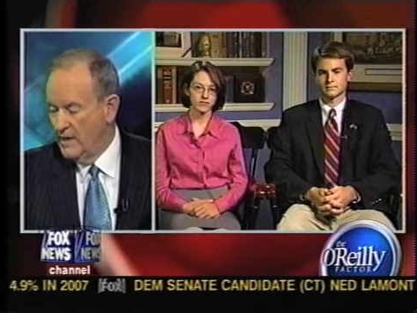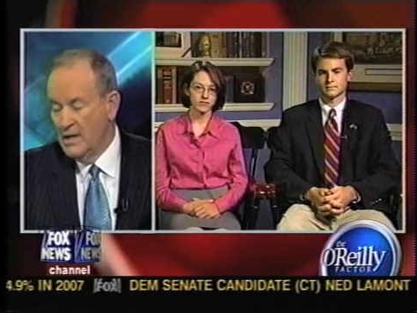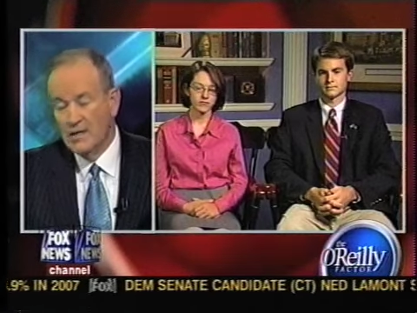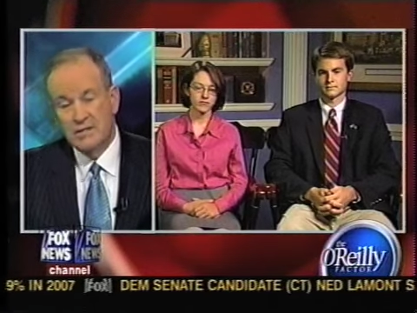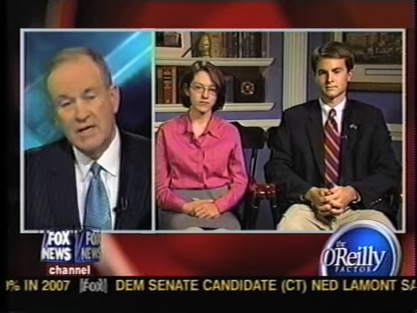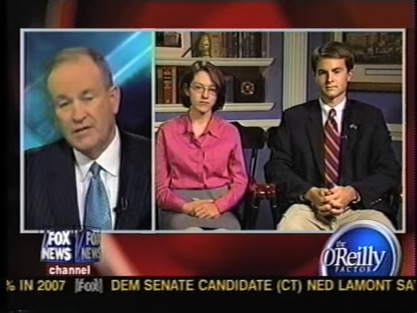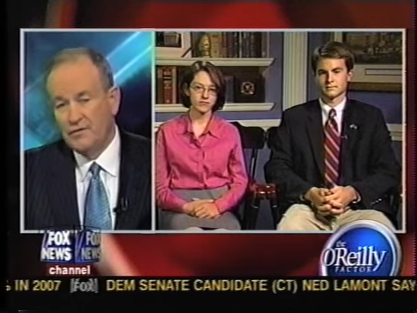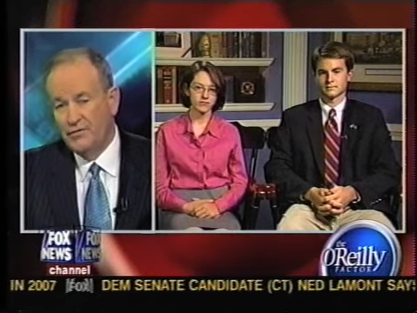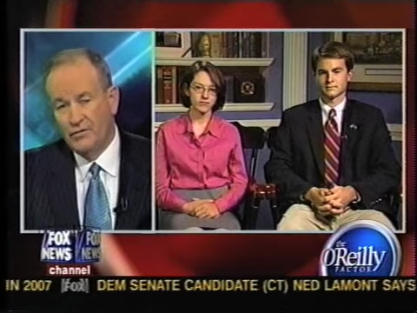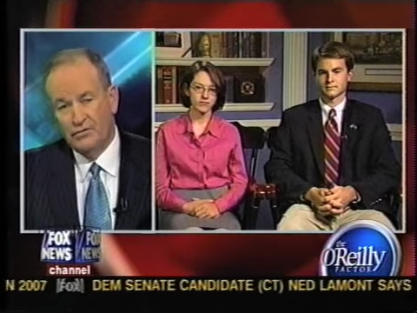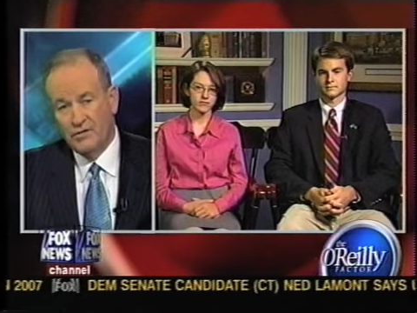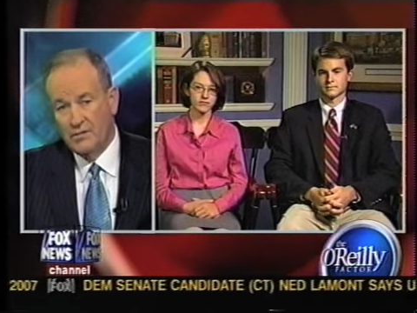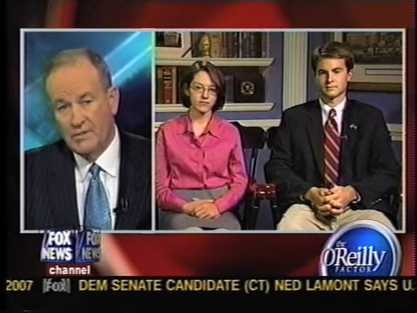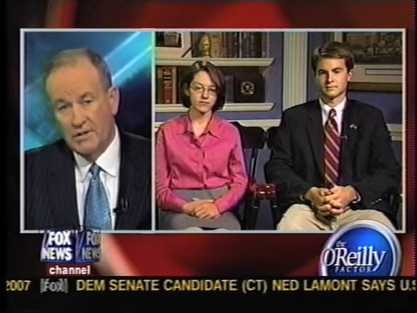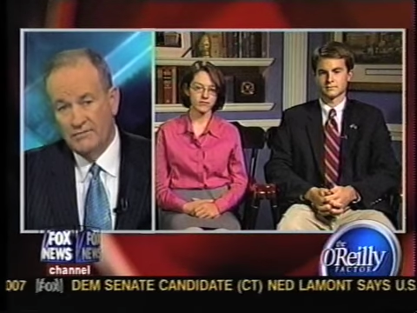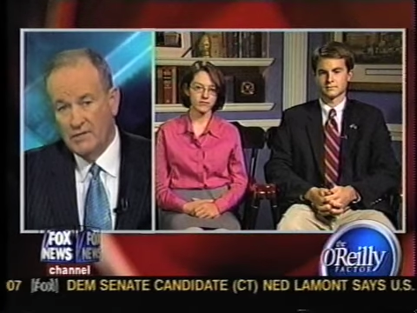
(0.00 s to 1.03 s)
It's not the first
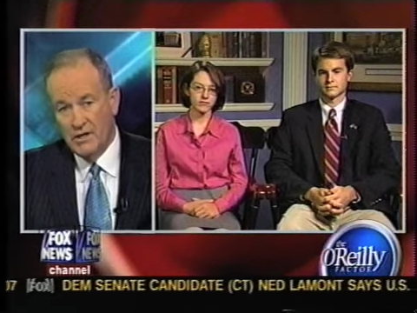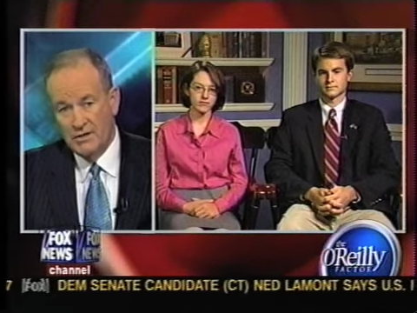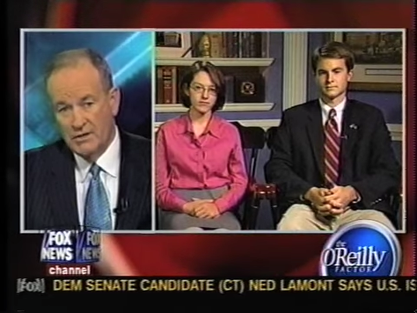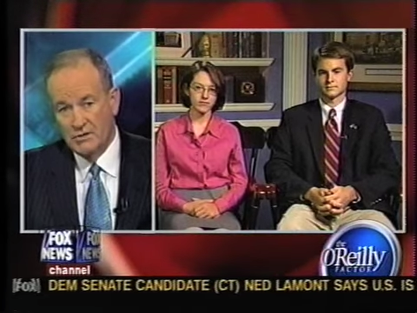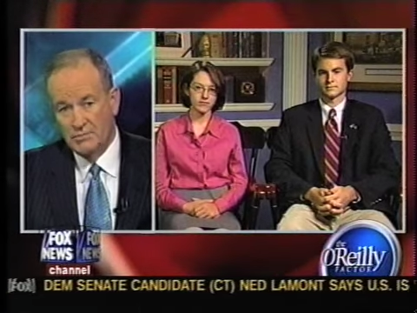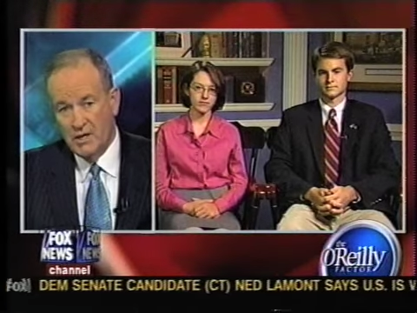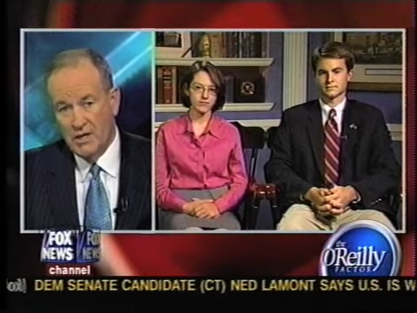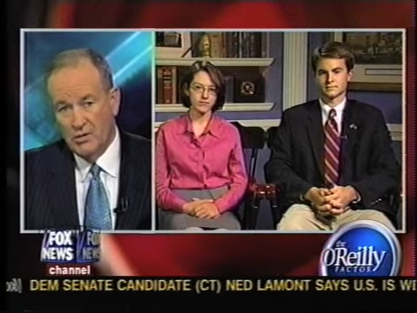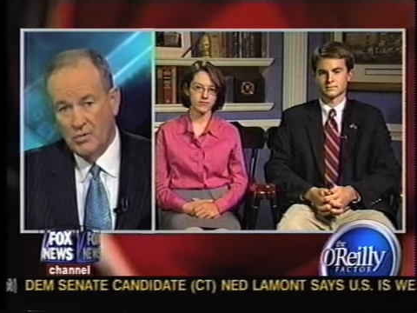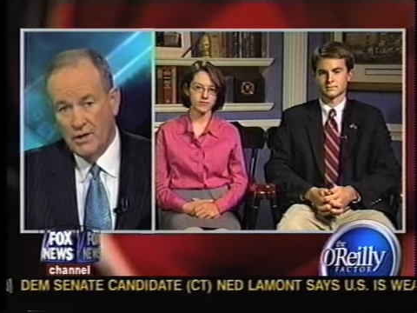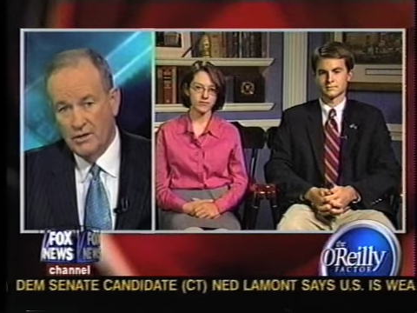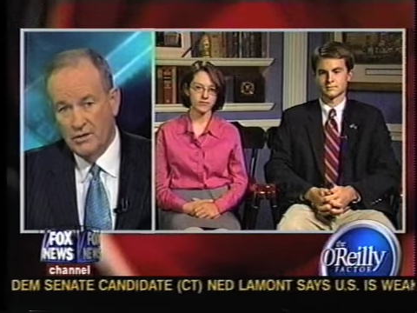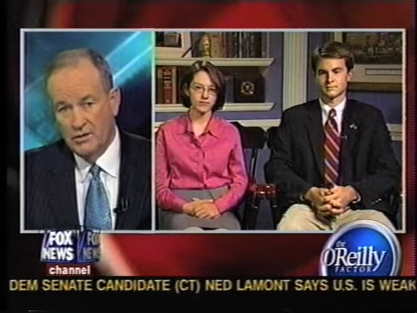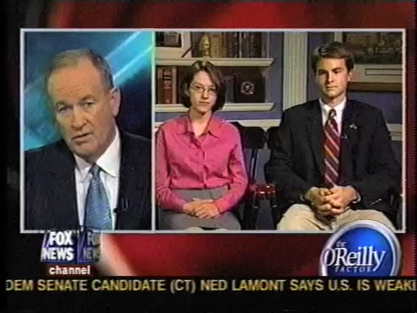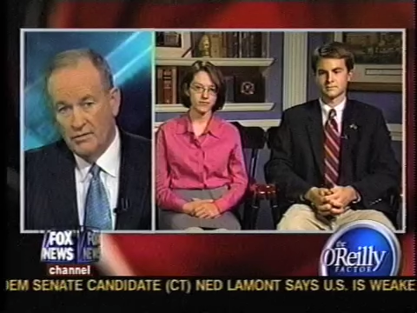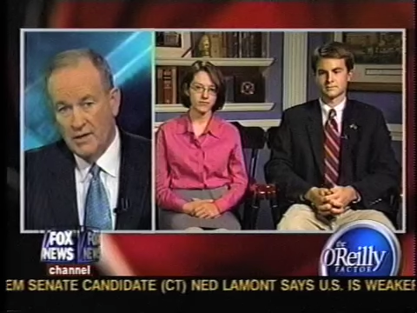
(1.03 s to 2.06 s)
time they've done this, by the way, you
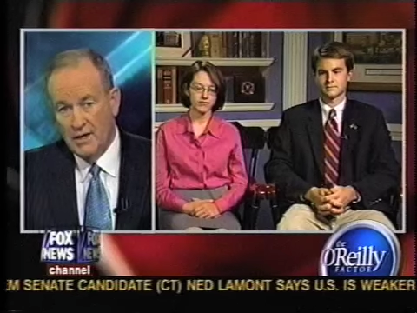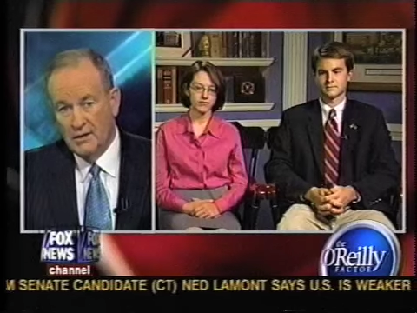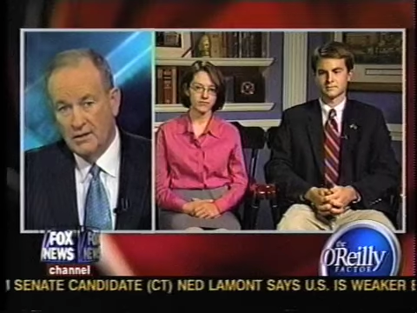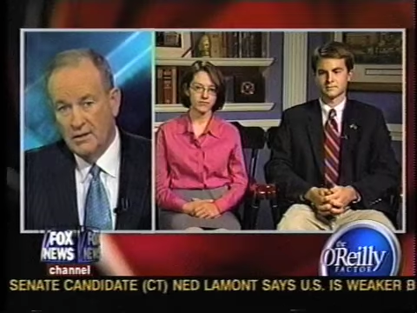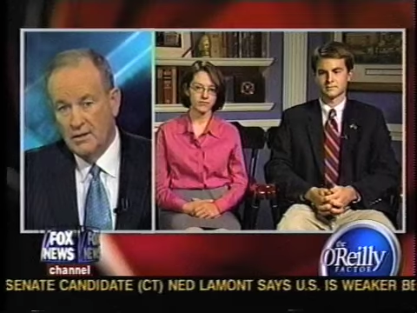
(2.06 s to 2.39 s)
know that.